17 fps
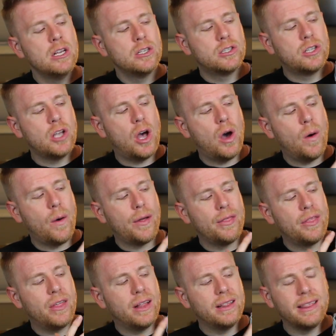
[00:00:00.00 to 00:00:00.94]

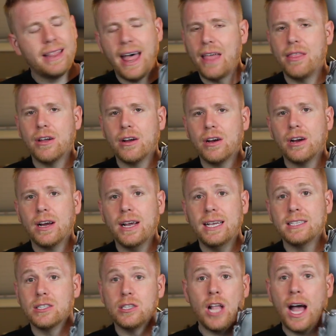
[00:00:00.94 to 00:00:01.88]
So the leather
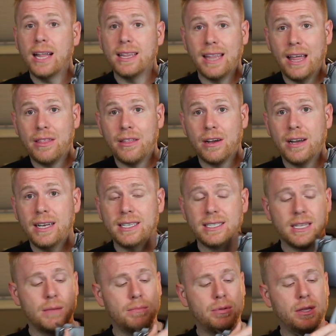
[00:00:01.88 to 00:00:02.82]
is not leather, it
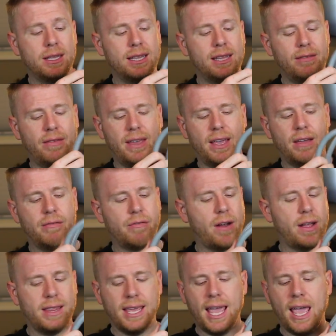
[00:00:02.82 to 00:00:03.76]
is completely vegan
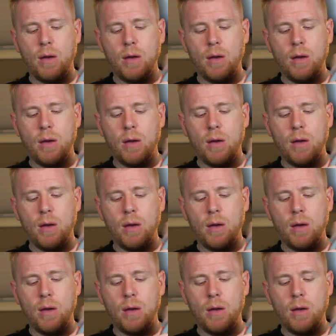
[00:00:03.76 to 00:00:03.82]
friendly.